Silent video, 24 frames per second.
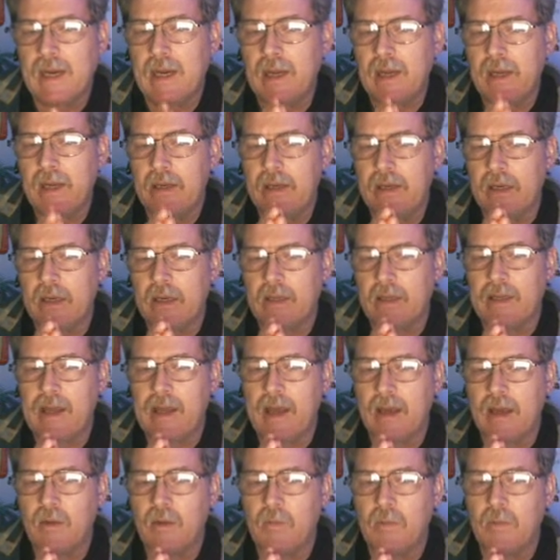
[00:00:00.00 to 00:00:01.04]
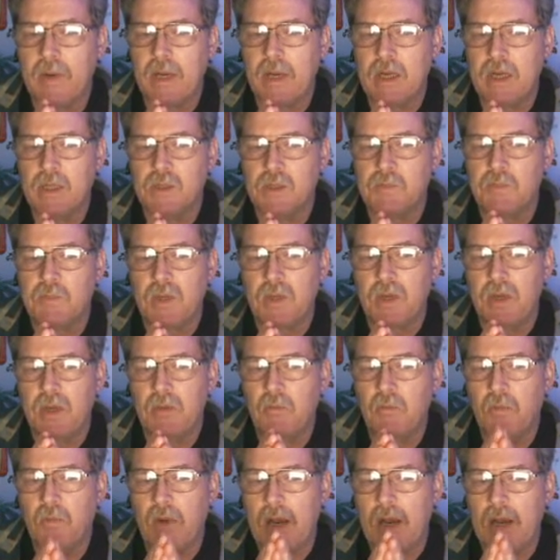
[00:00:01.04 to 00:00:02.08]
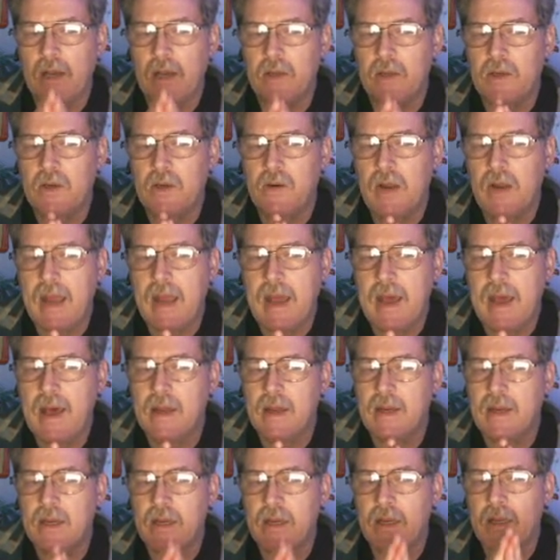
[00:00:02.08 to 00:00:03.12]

in a lot of ways, but while you're at it,